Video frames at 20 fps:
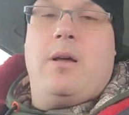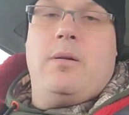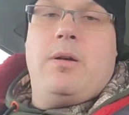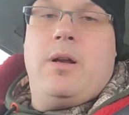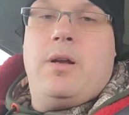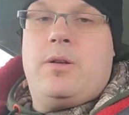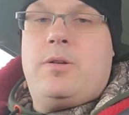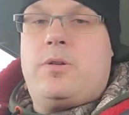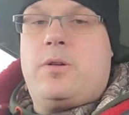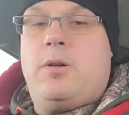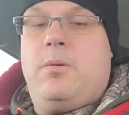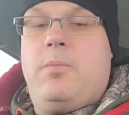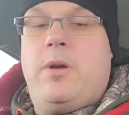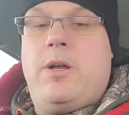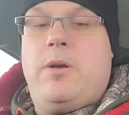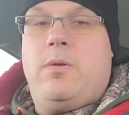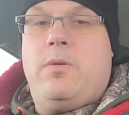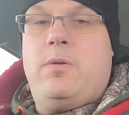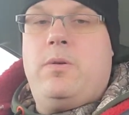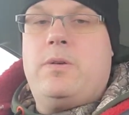I'm gonna drill
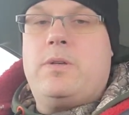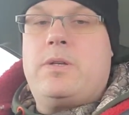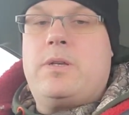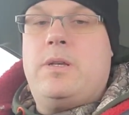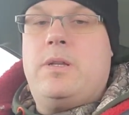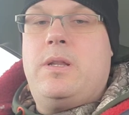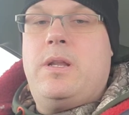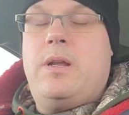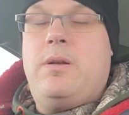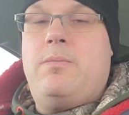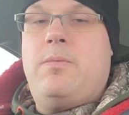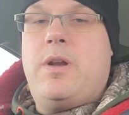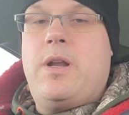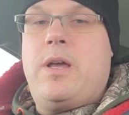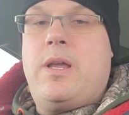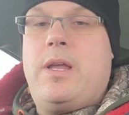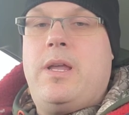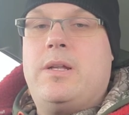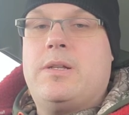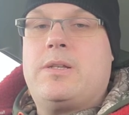my holes and then when
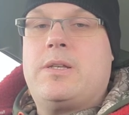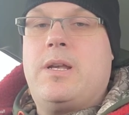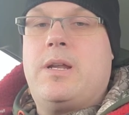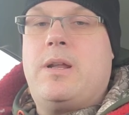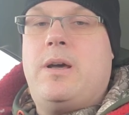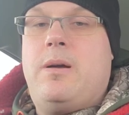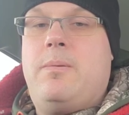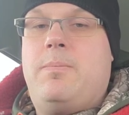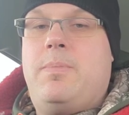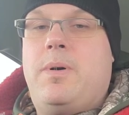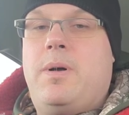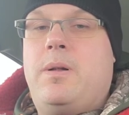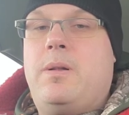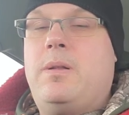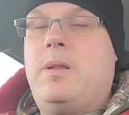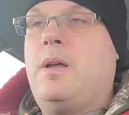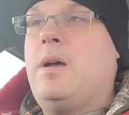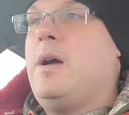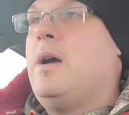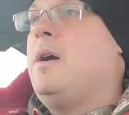I get set up,
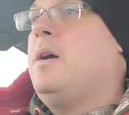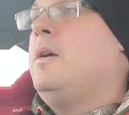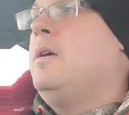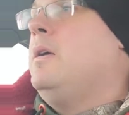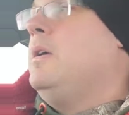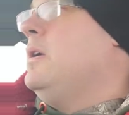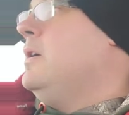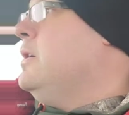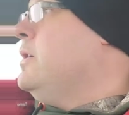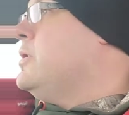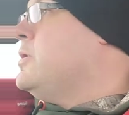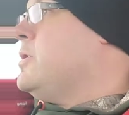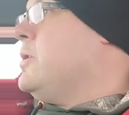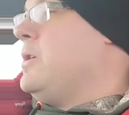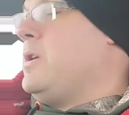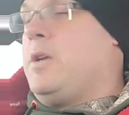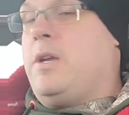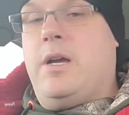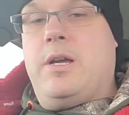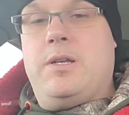I'll uh, show
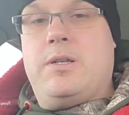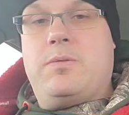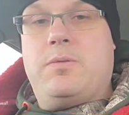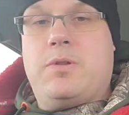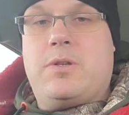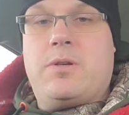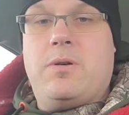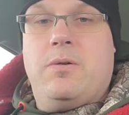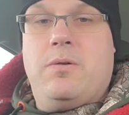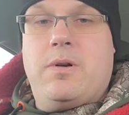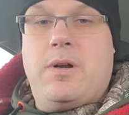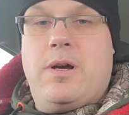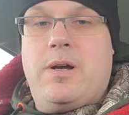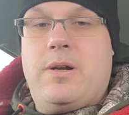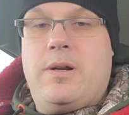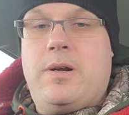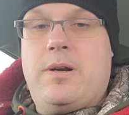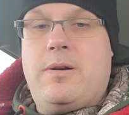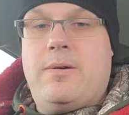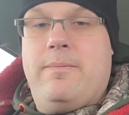you guys what's going
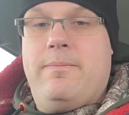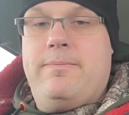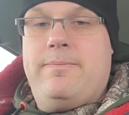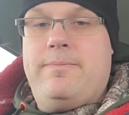on here.